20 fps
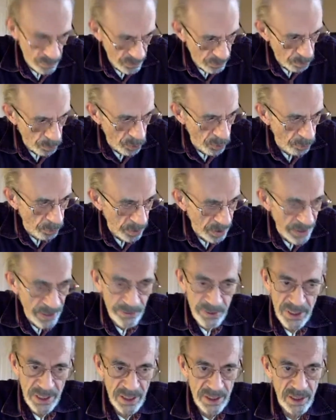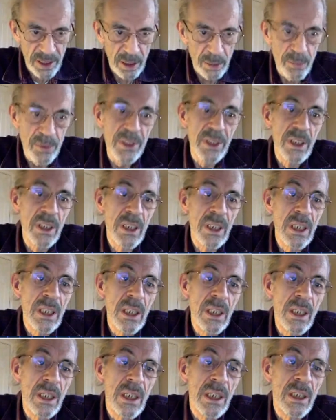move belief systems.
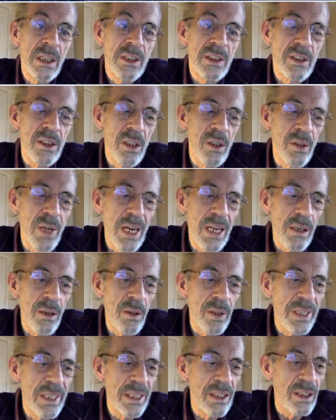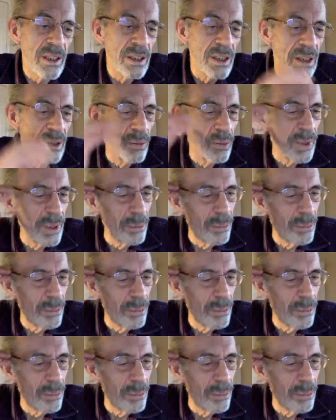So not only could we